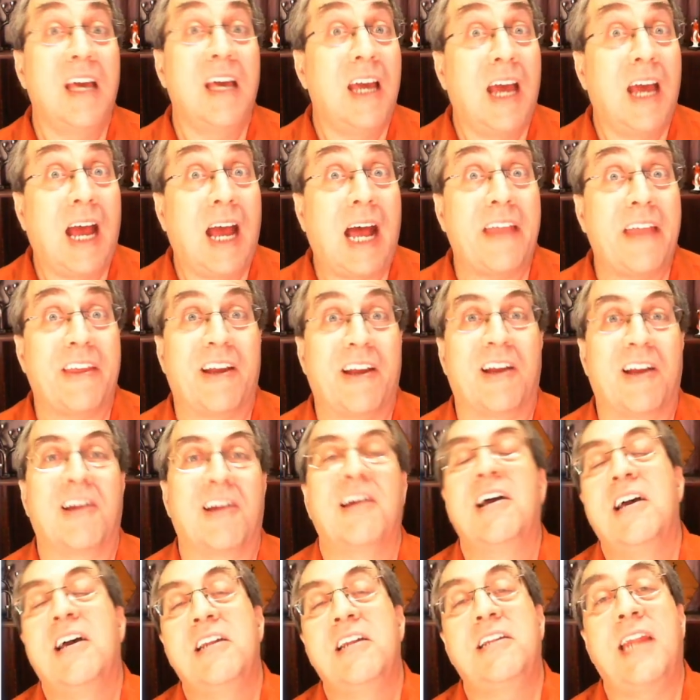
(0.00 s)
Hi there.
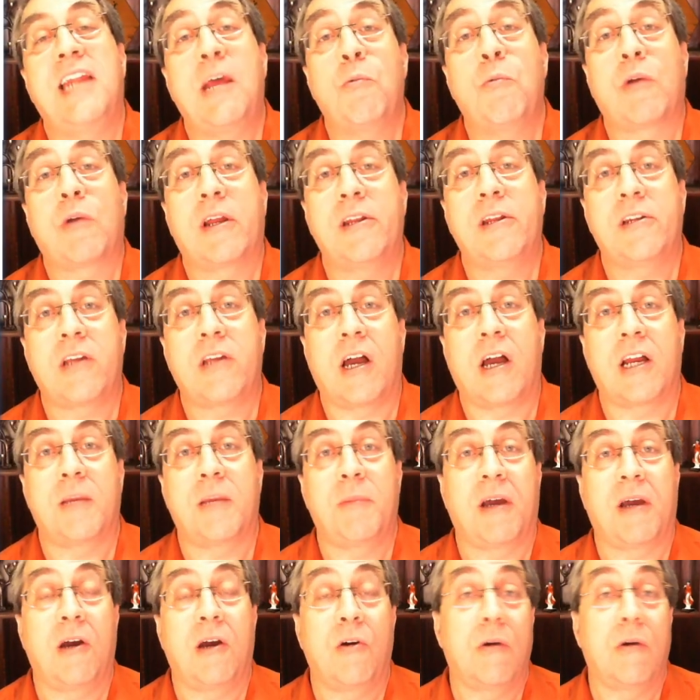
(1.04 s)
Today we're going to talk
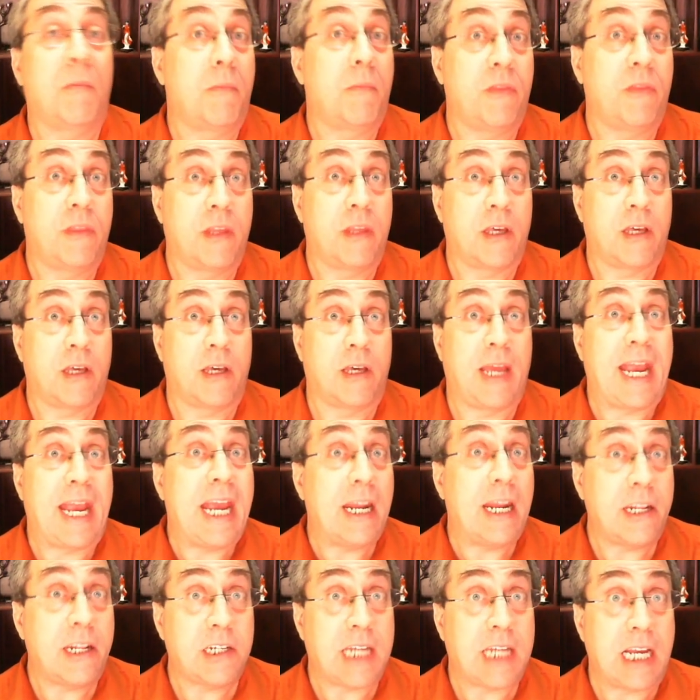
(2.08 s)
about the
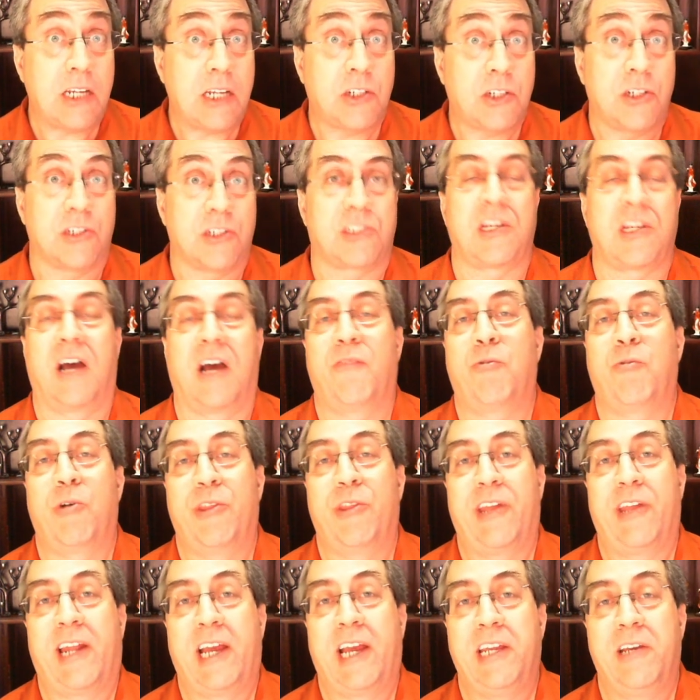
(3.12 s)
annotation software
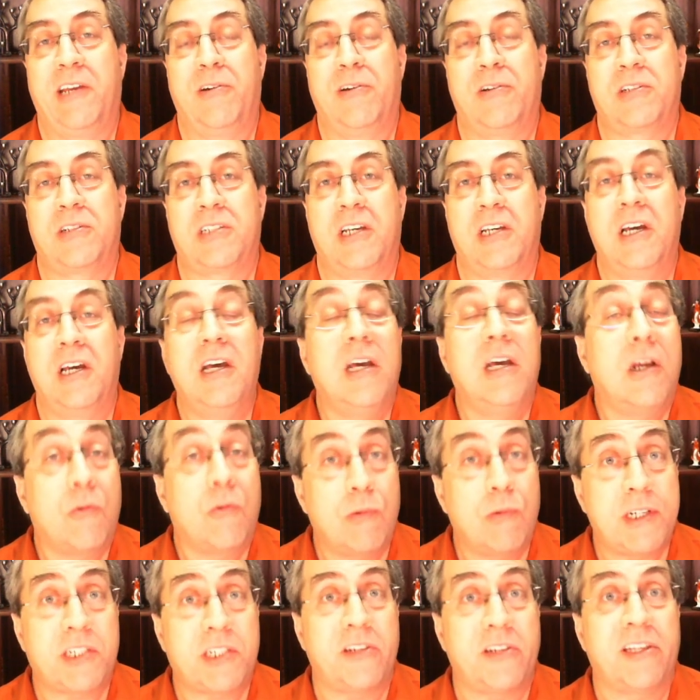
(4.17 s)
that I use.
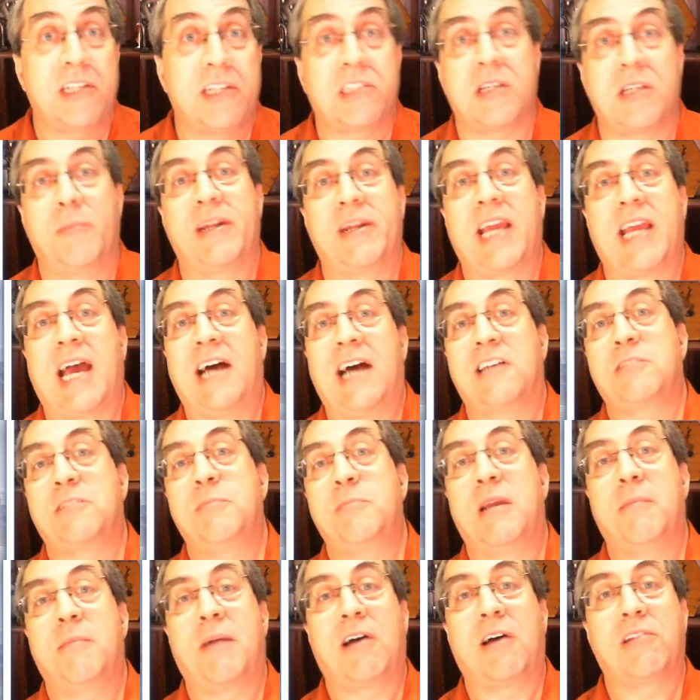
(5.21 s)
Recently somebody asked
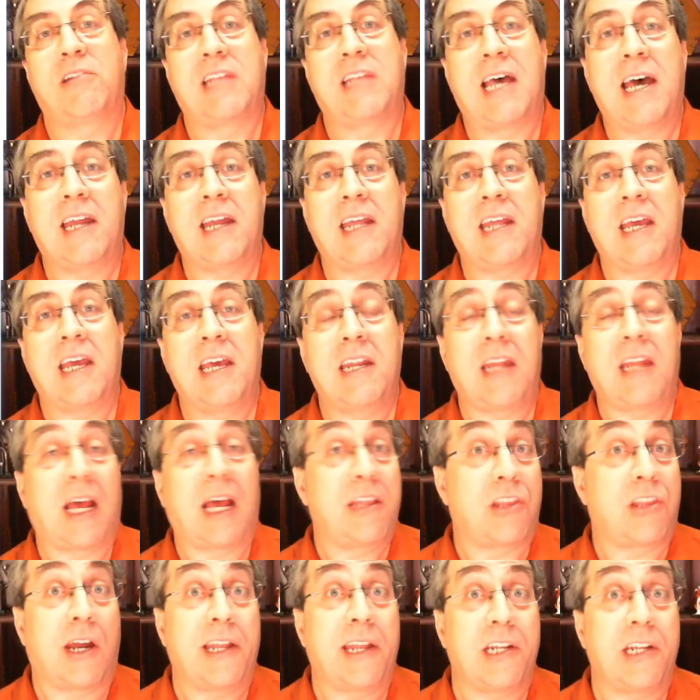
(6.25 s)
me about that, and I
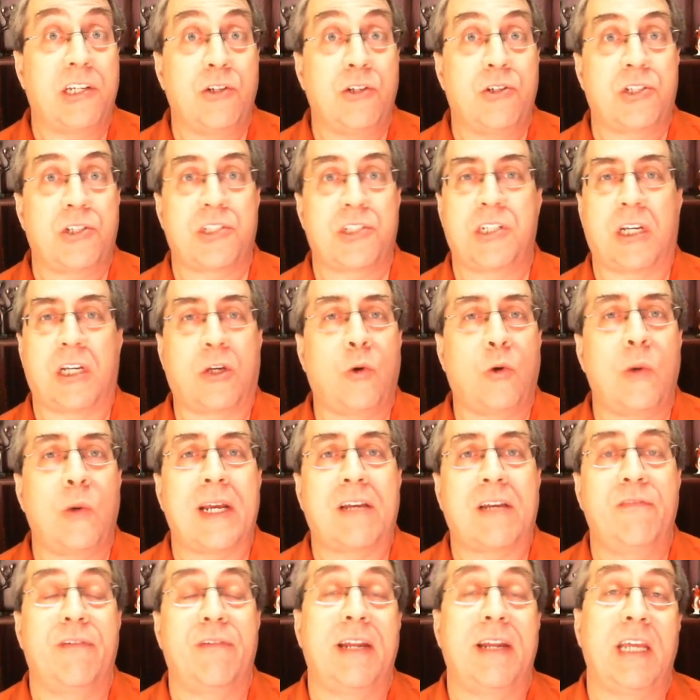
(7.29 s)
thought I'd do just a
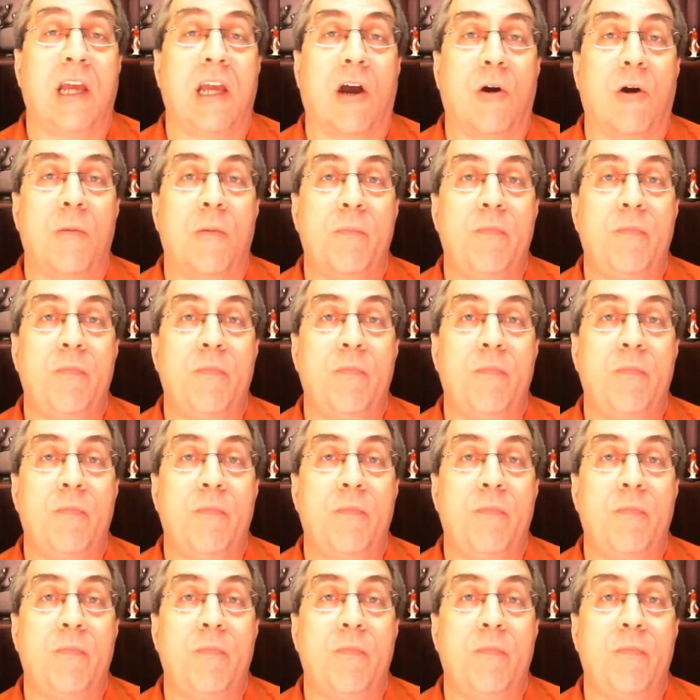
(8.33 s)
quick video.